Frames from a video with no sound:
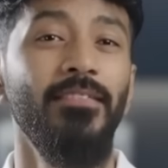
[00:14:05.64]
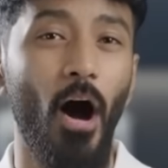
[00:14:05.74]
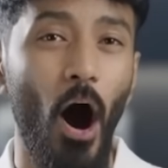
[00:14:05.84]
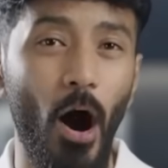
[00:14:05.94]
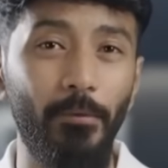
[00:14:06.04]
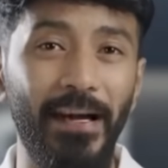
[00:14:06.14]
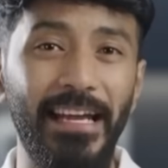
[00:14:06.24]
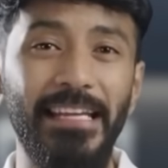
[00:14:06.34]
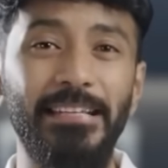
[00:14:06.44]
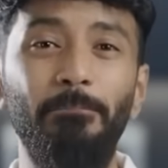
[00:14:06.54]
The
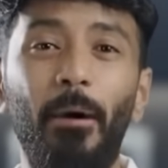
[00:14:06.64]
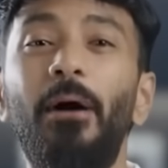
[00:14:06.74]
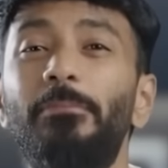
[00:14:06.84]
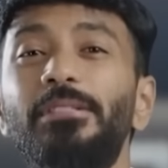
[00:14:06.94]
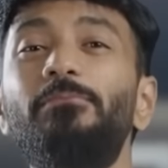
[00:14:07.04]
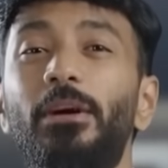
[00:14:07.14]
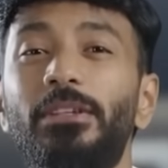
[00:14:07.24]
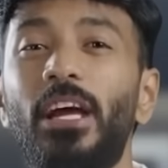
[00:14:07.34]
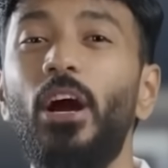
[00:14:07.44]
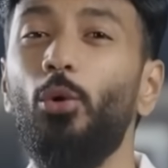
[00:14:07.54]
hardware is
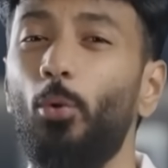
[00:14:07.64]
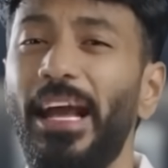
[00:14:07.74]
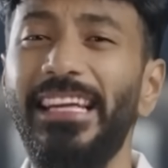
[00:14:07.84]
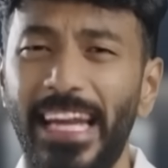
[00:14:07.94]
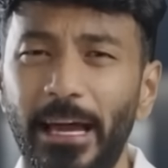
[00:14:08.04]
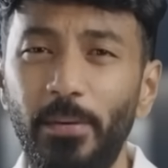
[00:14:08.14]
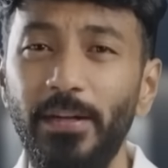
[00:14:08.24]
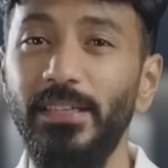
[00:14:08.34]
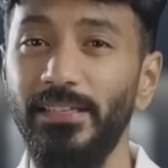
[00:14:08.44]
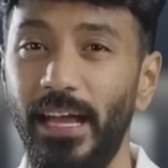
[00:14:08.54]
purpose-built to
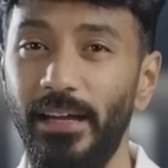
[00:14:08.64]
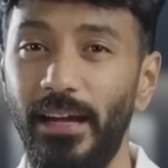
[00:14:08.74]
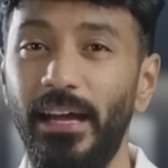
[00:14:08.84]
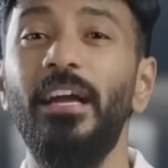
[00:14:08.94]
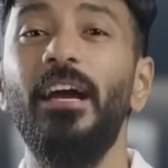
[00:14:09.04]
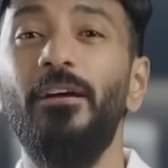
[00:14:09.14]
enable this AI.